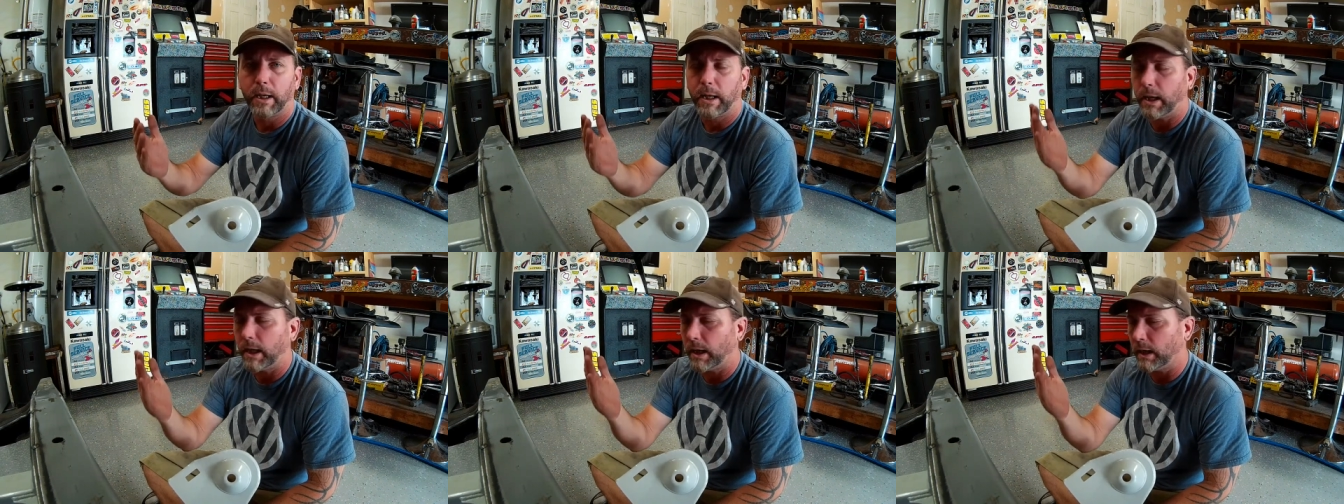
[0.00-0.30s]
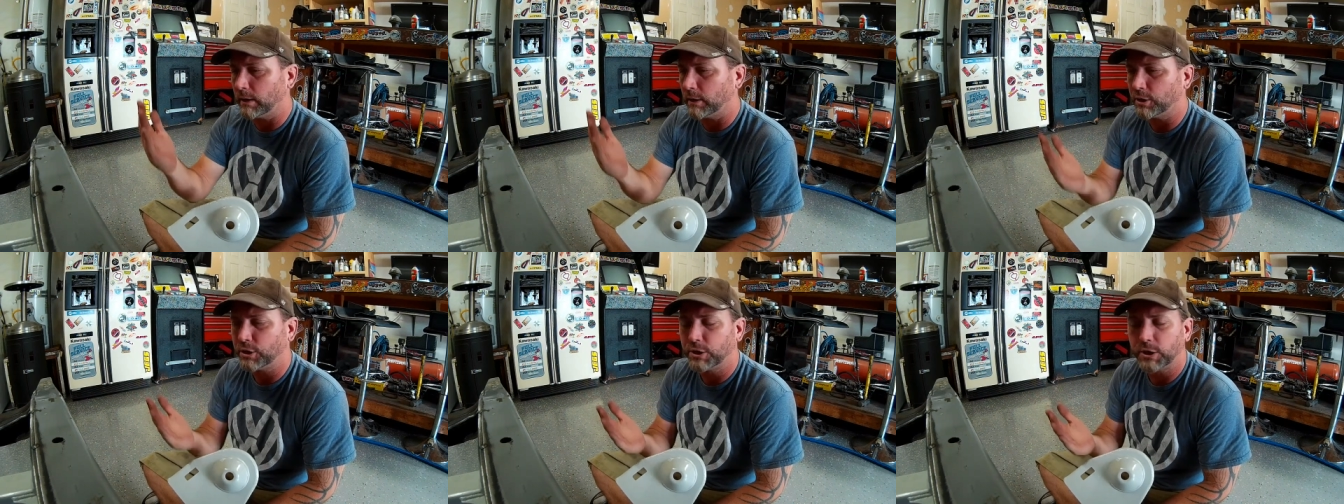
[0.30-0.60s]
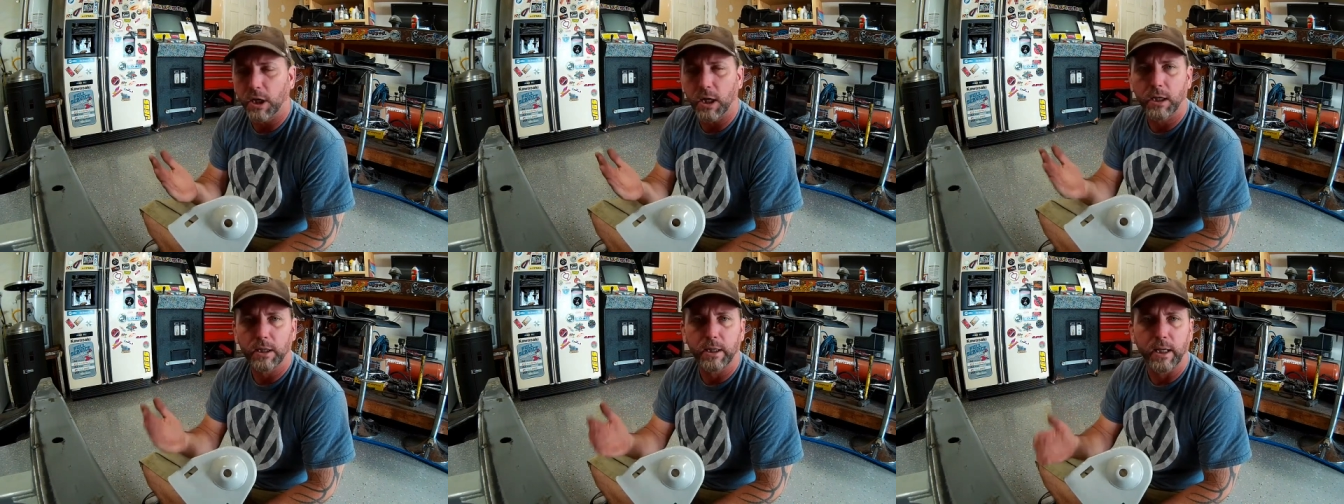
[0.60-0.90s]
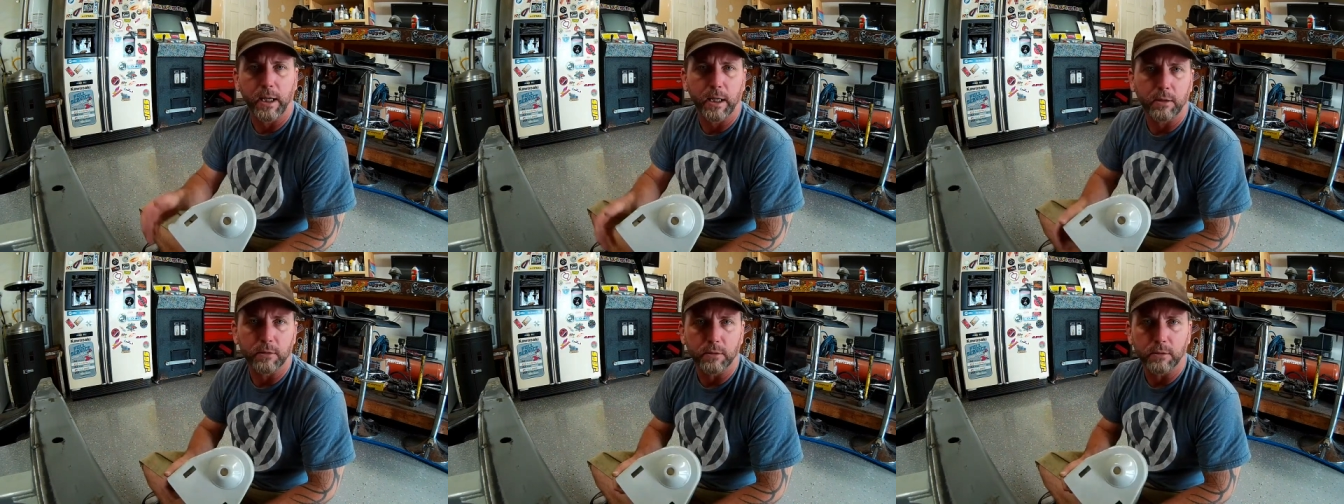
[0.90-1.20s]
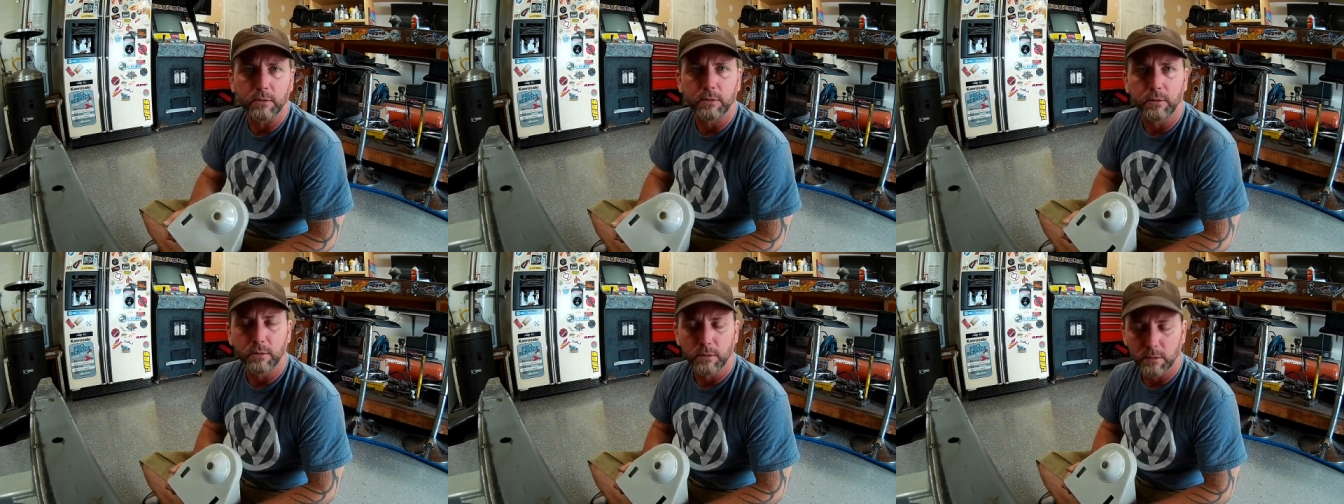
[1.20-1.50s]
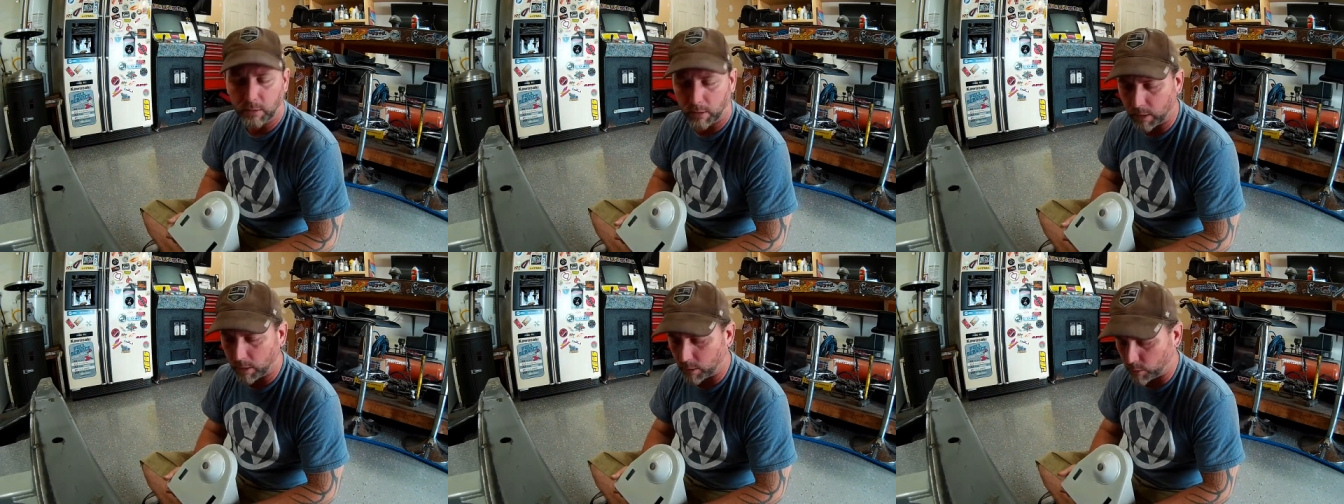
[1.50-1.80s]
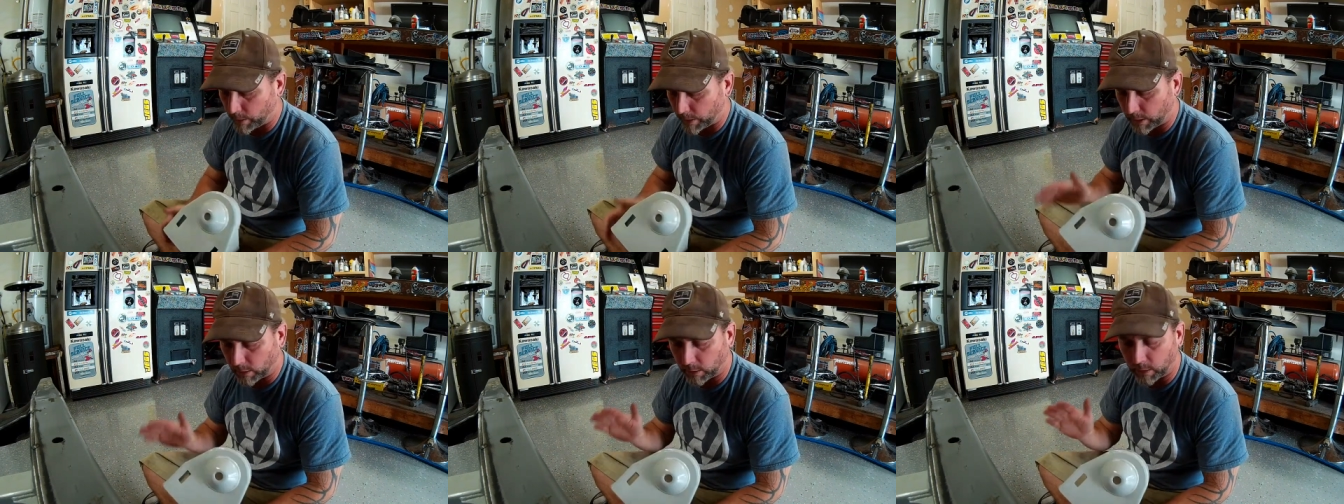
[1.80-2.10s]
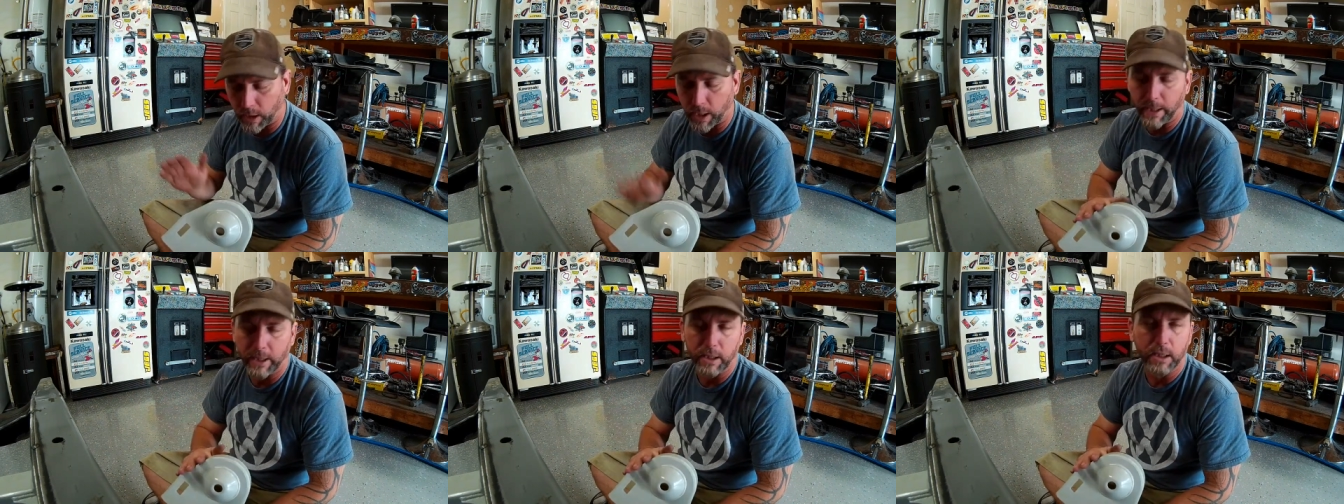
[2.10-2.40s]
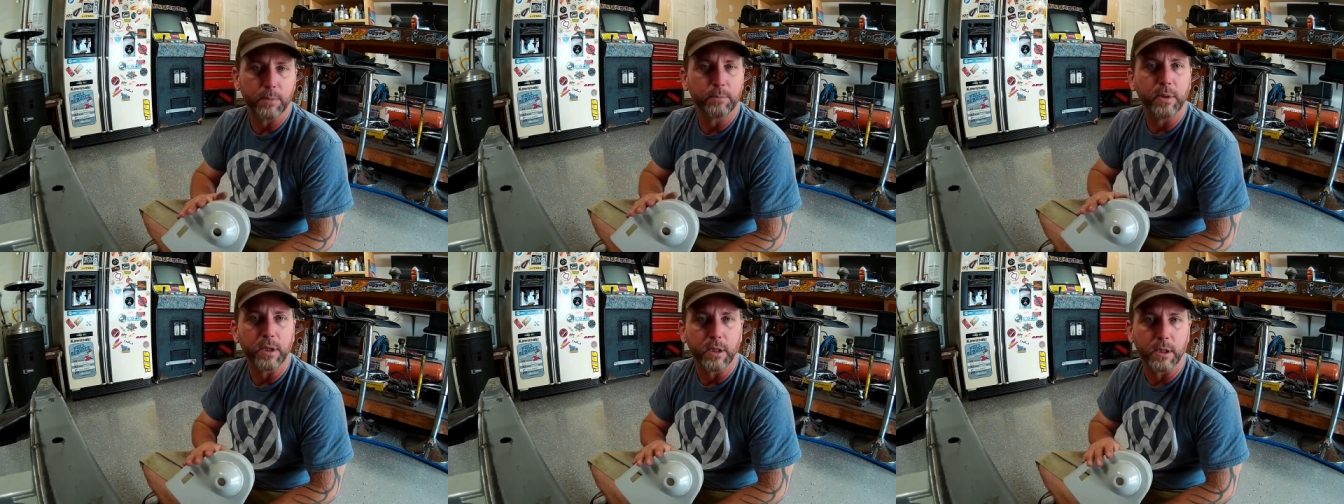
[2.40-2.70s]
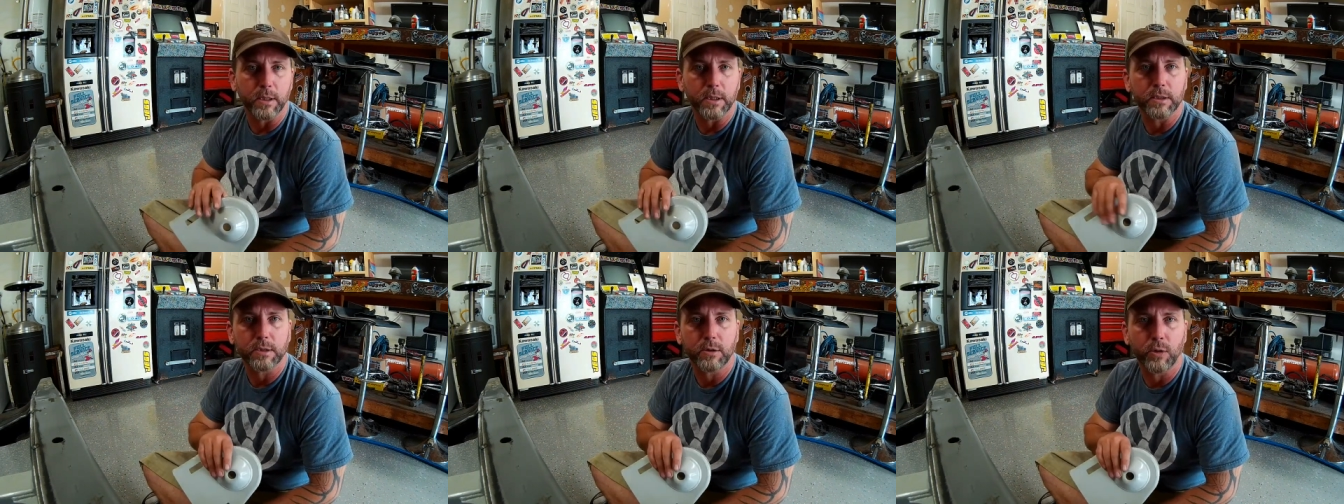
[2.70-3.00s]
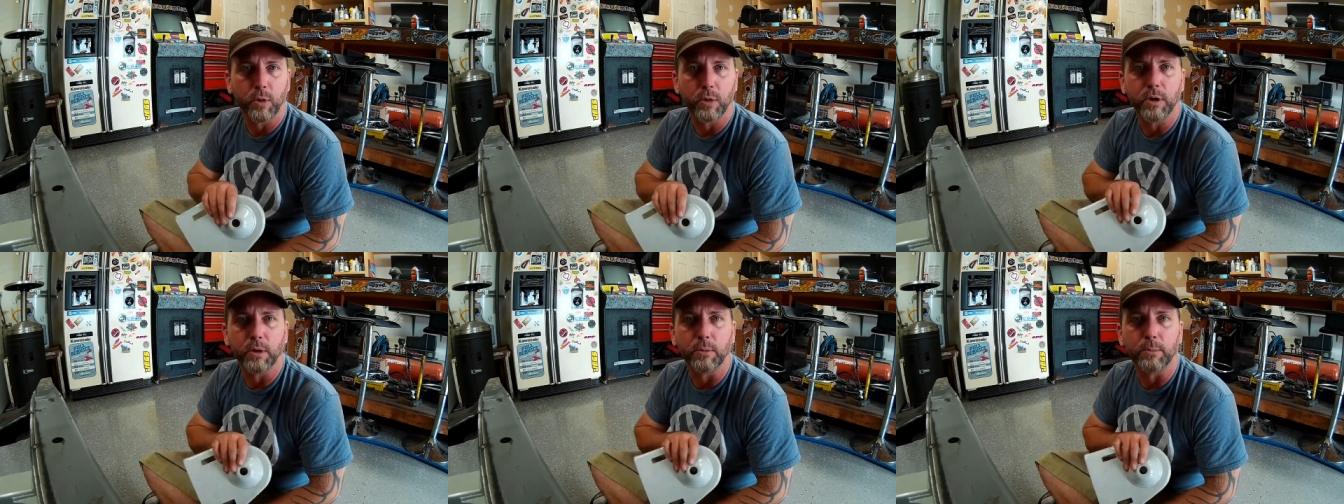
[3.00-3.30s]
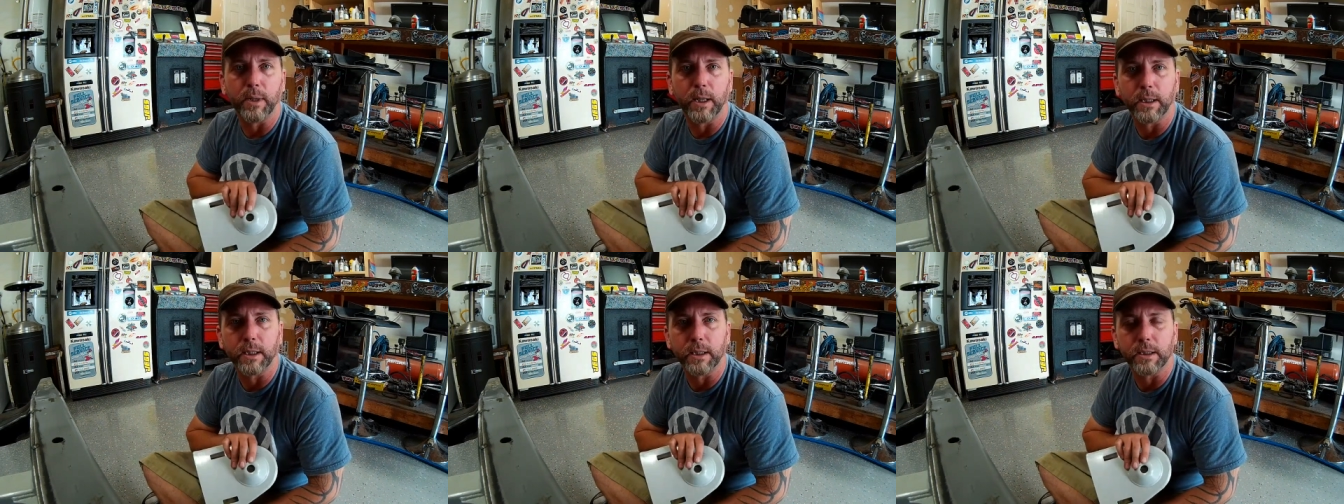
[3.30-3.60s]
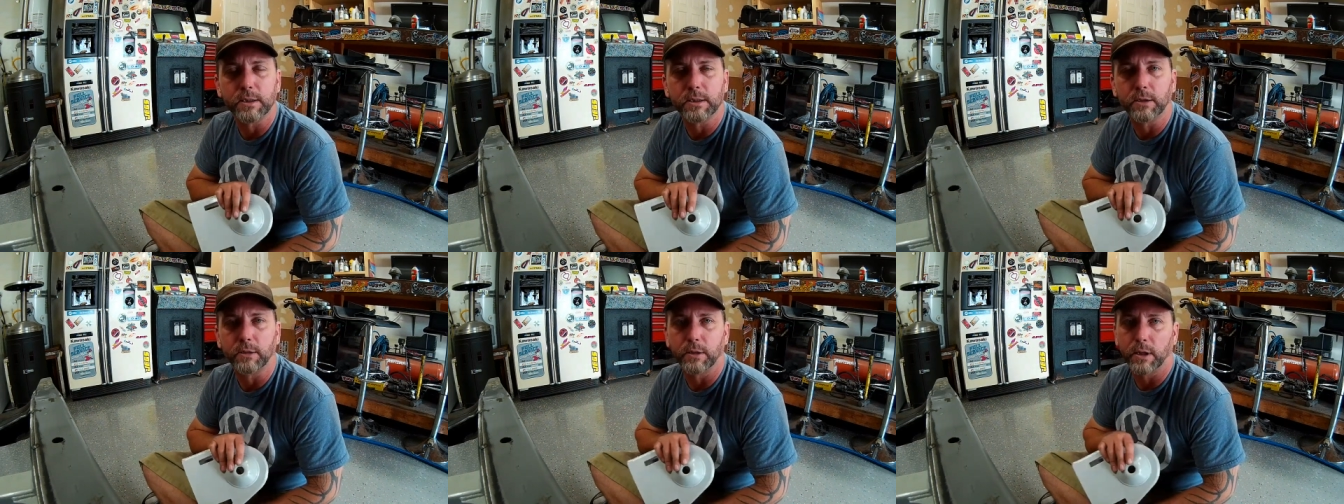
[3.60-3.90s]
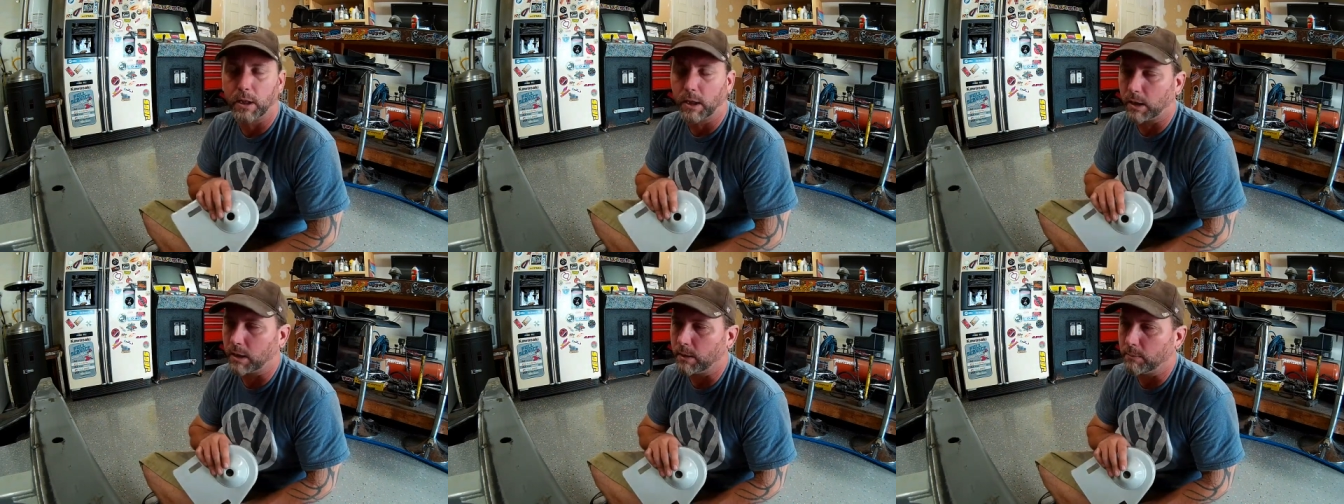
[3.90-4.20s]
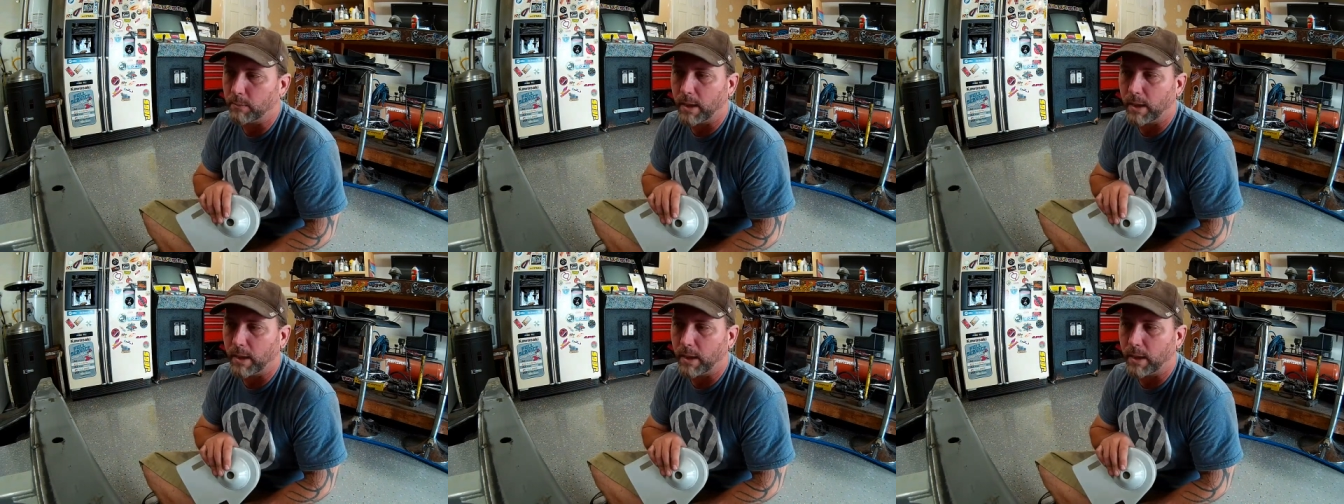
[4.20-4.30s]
and the shock angle are going to line up into this coil bucket so that I can